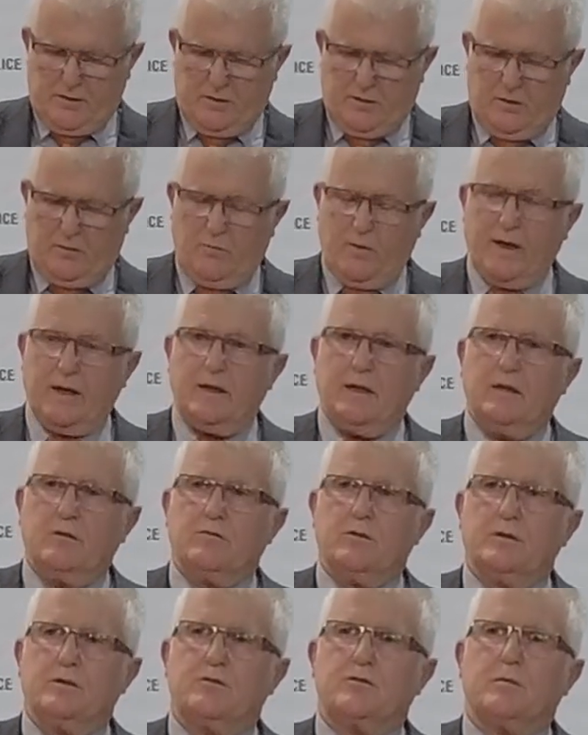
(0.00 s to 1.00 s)
on
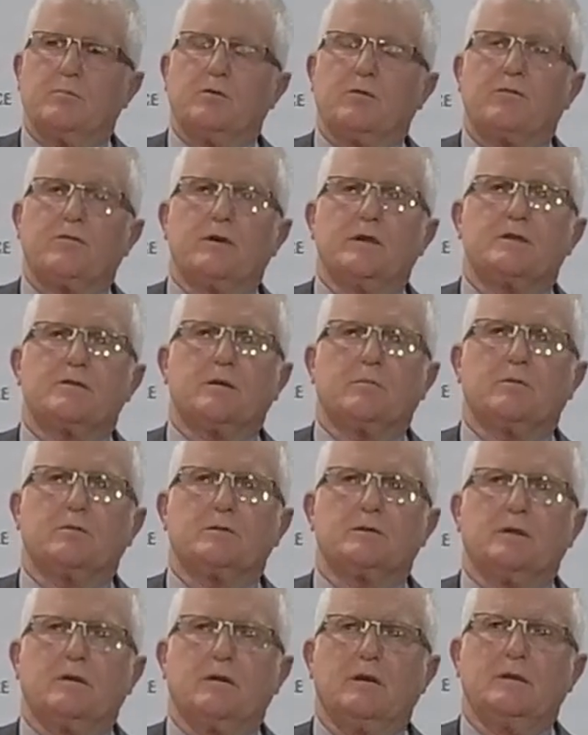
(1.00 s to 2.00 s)
1800 333
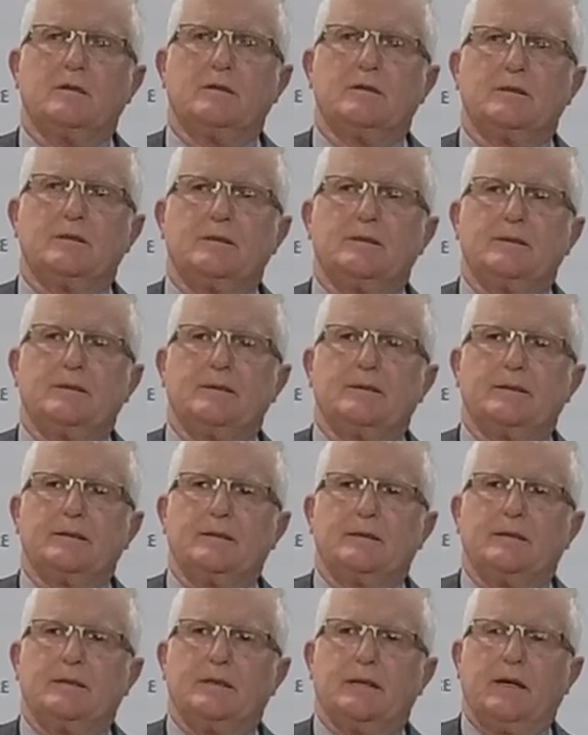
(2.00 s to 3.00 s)
000
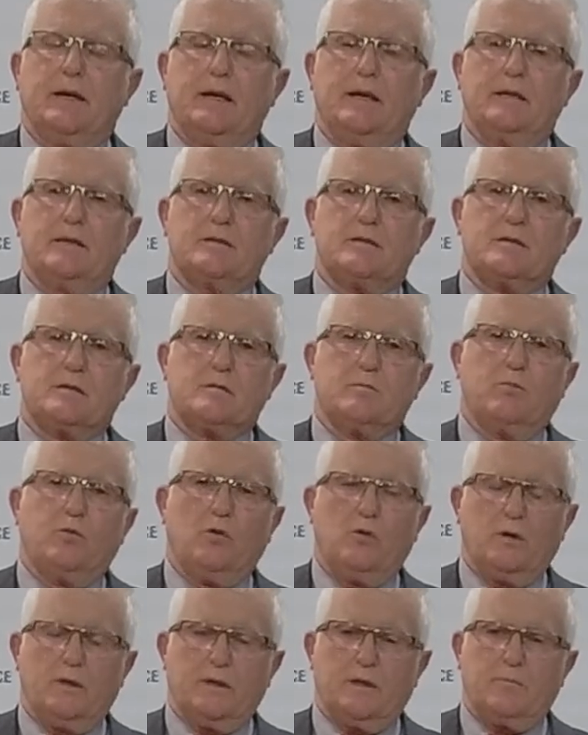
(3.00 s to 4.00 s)
and to
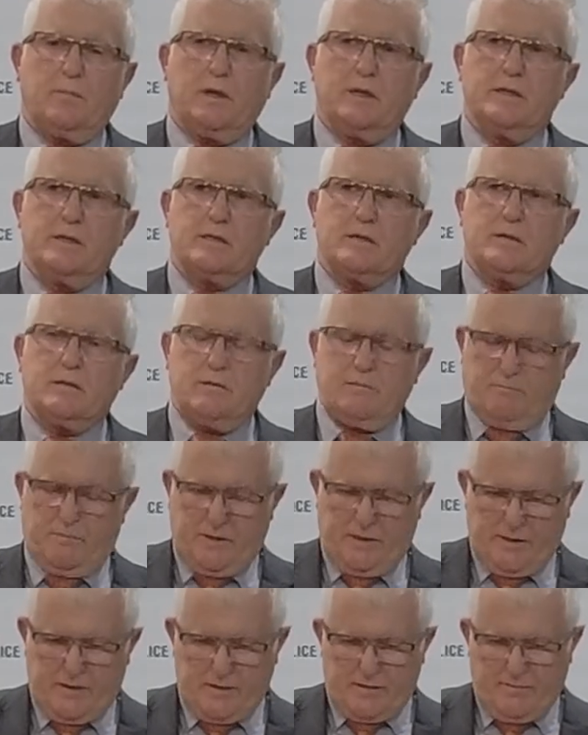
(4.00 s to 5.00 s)
support the police
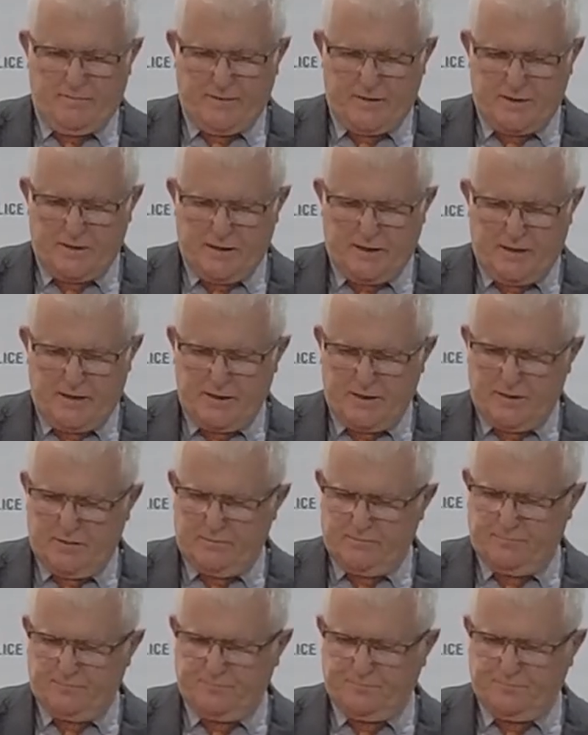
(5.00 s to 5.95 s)
in this investigation.